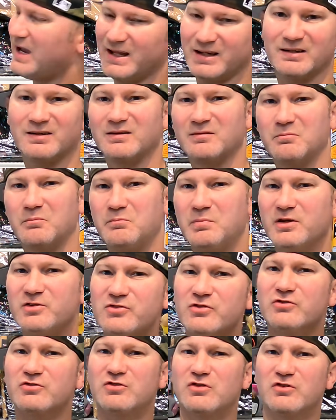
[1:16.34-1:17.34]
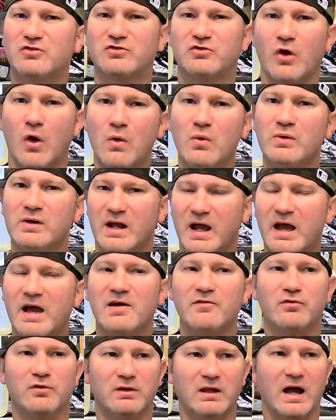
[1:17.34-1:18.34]
man, pistols just don't
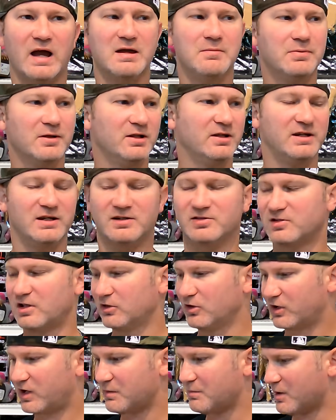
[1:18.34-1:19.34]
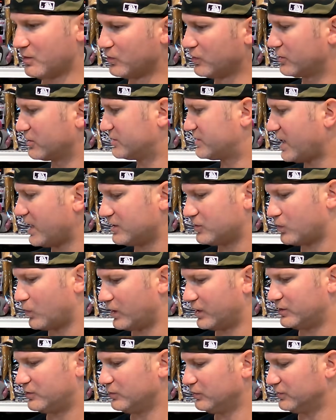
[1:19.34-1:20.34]
have reliability because I look at my Ruger
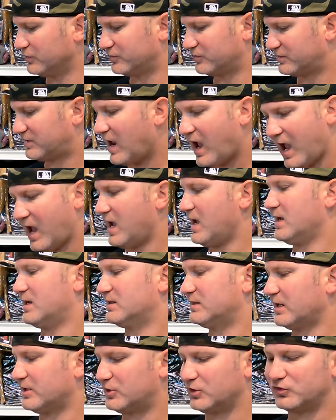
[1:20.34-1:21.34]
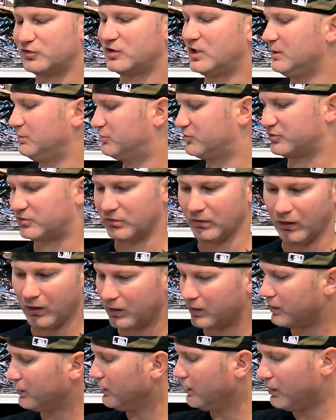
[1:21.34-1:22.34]
10/22, this tank that just keeps
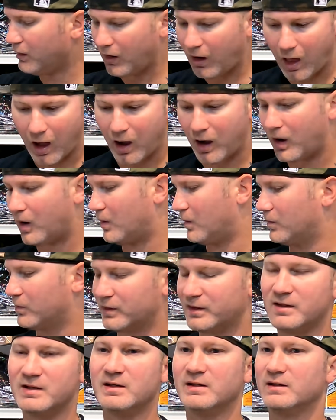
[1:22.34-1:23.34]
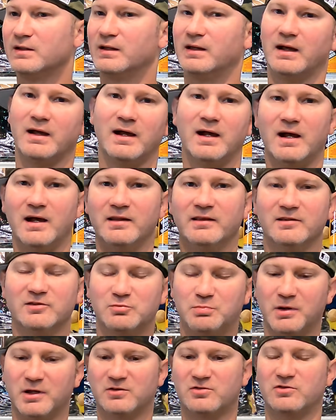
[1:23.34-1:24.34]
chugging along, and
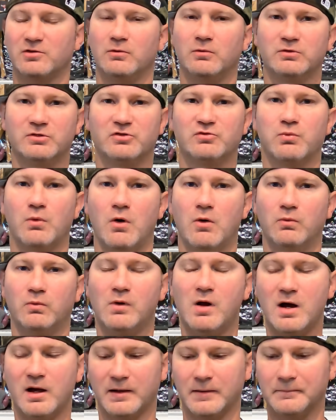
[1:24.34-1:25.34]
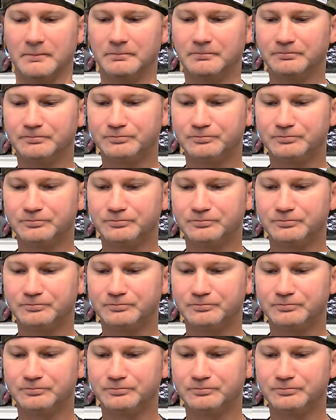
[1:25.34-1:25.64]
this pistol just won't run.